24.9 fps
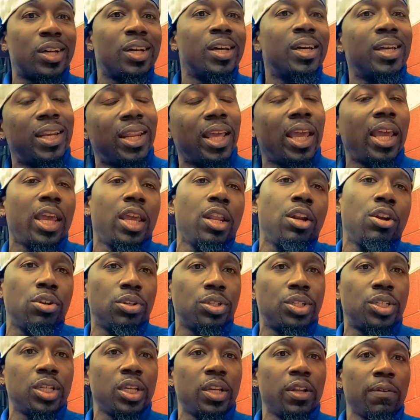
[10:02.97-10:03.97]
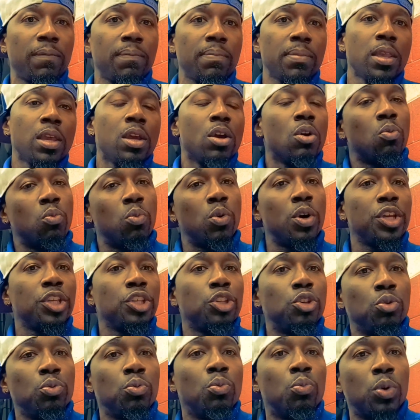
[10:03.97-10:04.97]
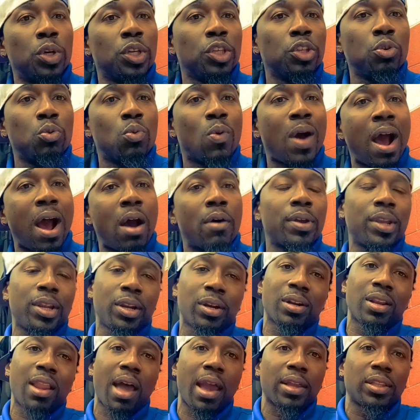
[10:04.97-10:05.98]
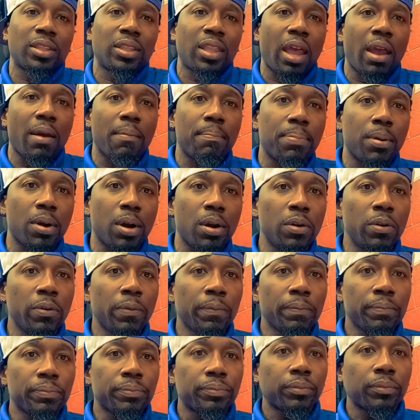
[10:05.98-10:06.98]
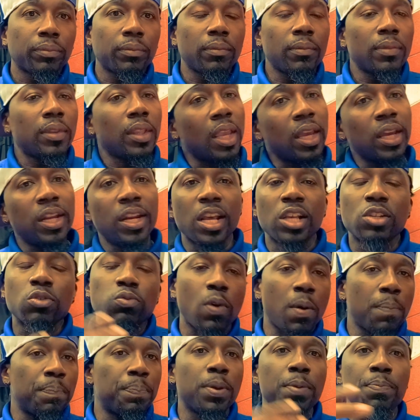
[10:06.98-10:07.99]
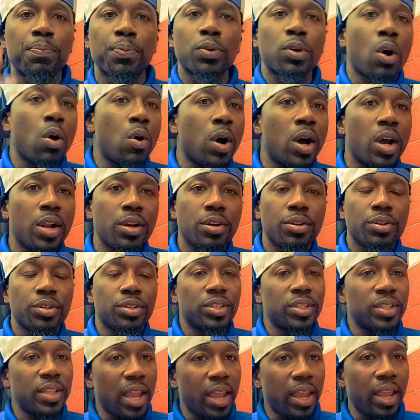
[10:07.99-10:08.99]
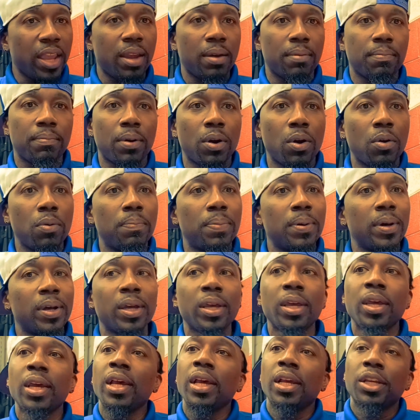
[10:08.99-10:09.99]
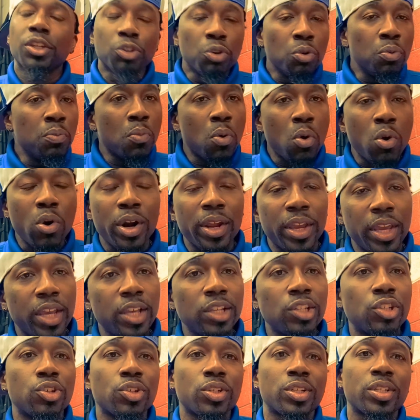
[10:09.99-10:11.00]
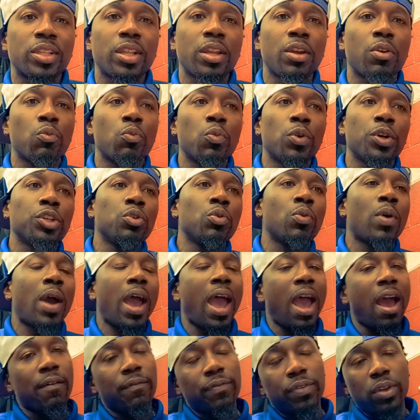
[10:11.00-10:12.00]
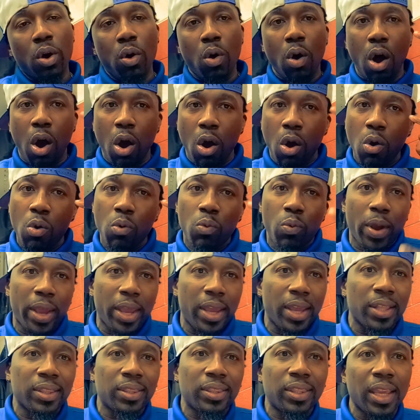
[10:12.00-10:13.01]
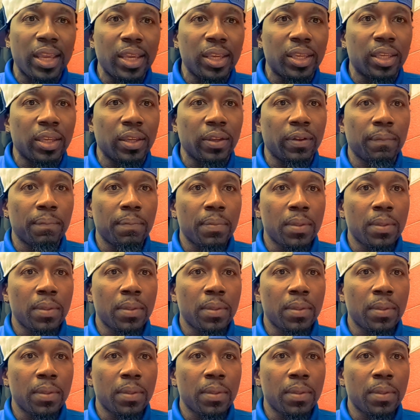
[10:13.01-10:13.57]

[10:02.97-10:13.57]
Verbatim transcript: good energy when you when you out here like that, bro. And that's what people don't understand, bro. But you more interesting when you have your own way of thinking.